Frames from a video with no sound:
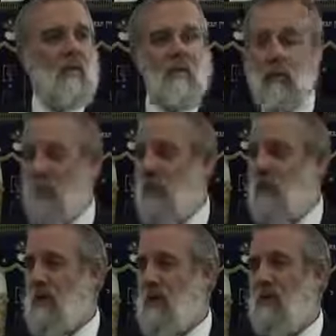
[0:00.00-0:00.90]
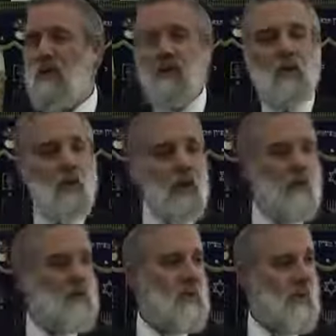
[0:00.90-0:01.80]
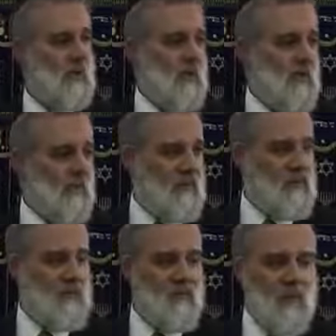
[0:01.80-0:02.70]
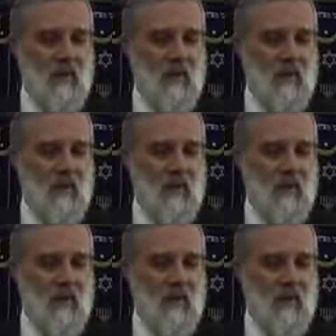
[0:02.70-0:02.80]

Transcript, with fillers: The poor, the widows and the orphans.